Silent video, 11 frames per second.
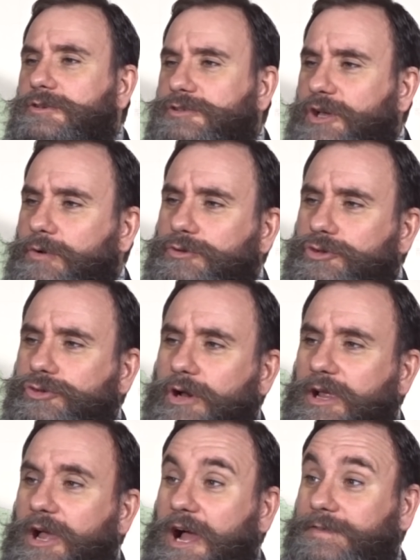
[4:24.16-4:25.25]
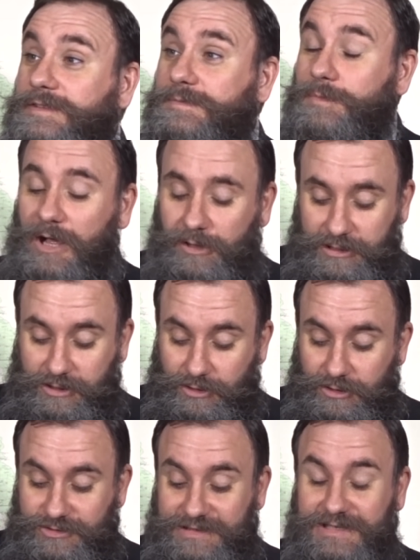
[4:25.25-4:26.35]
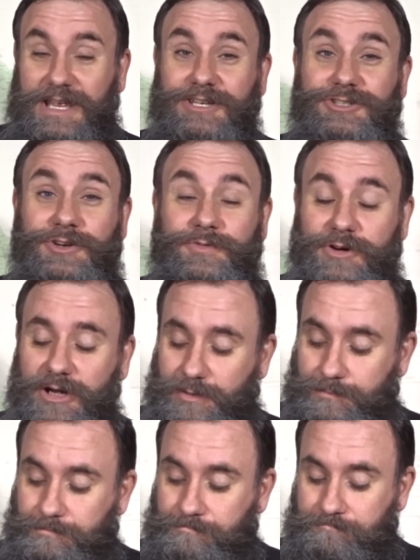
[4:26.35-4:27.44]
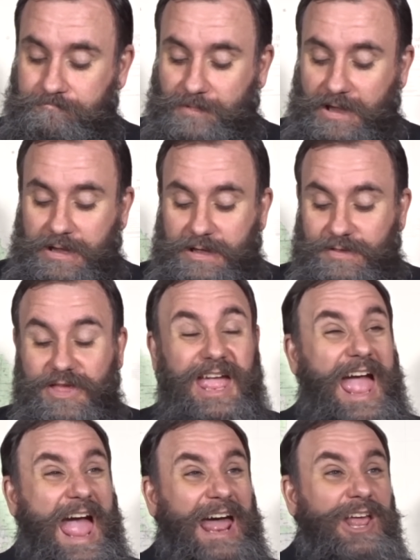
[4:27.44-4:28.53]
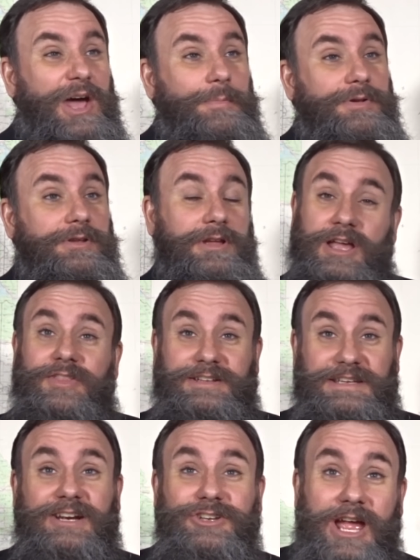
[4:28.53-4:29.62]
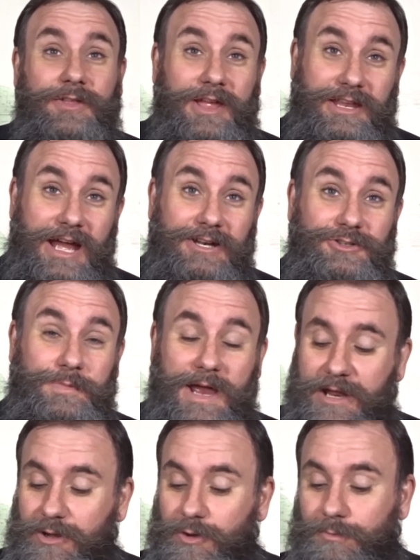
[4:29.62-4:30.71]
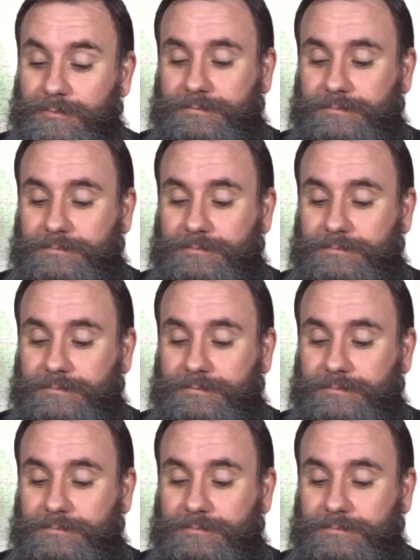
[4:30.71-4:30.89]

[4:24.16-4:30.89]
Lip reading: Don't shrug off small incursions against your freedom. They add up. That's actually how they got you back home.